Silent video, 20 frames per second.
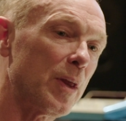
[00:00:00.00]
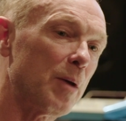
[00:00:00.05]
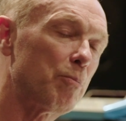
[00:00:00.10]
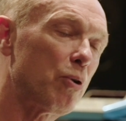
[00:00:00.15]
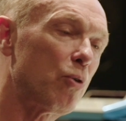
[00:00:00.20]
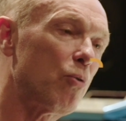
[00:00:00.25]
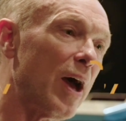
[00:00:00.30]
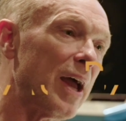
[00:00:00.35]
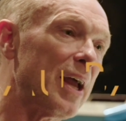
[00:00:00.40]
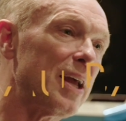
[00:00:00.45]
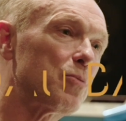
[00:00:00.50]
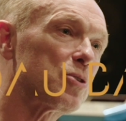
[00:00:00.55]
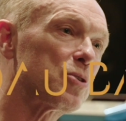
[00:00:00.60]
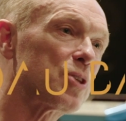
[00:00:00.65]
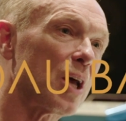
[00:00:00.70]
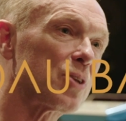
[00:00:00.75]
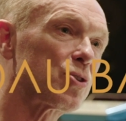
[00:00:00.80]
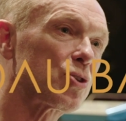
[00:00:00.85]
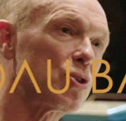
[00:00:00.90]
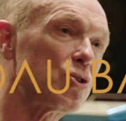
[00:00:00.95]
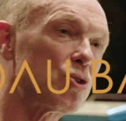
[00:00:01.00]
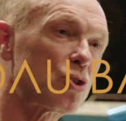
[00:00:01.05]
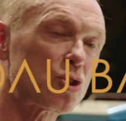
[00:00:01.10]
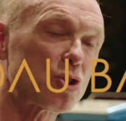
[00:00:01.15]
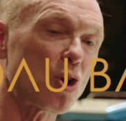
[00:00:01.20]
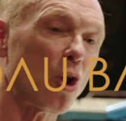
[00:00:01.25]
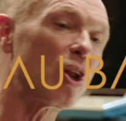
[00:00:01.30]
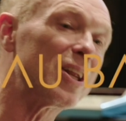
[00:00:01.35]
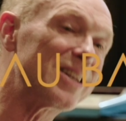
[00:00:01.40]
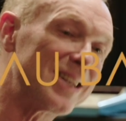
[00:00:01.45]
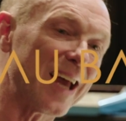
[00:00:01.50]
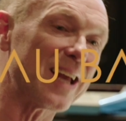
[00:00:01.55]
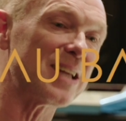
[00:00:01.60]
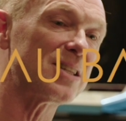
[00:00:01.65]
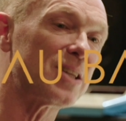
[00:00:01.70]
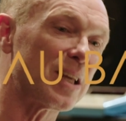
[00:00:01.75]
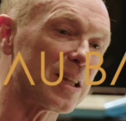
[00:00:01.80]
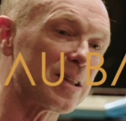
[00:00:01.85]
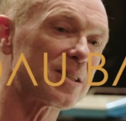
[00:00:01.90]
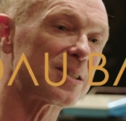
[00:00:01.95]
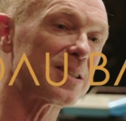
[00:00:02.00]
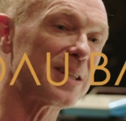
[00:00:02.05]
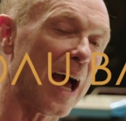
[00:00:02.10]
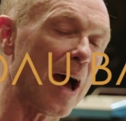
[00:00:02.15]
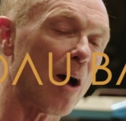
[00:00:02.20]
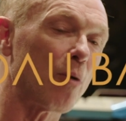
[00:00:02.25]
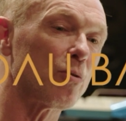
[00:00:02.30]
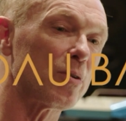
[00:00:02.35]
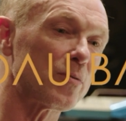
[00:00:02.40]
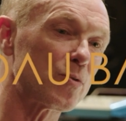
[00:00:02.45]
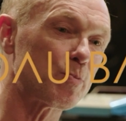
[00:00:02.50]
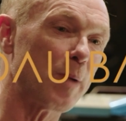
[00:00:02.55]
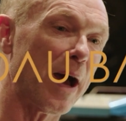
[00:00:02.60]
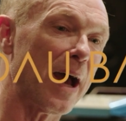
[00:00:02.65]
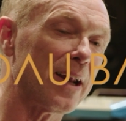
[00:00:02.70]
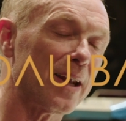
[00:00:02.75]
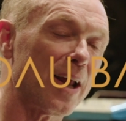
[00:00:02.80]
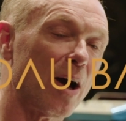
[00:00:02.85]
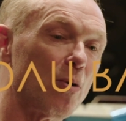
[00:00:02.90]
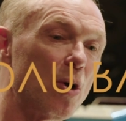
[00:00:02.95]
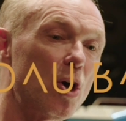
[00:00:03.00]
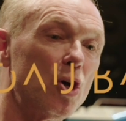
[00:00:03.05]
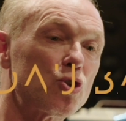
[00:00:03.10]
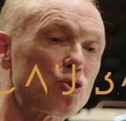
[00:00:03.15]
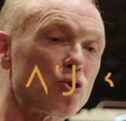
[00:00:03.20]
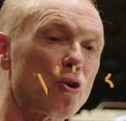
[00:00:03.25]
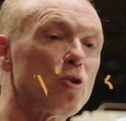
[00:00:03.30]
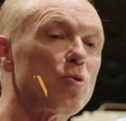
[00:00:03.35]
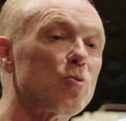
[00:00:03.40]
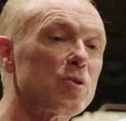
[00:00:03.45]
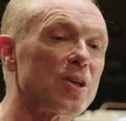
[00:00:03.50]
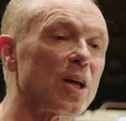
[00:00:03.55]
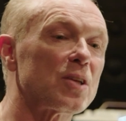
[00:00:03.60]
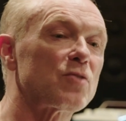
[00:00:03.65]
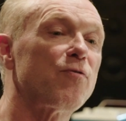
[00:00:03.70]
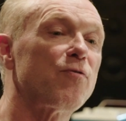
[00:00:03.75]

Parade was us consolidating the sound of Spandau. True was us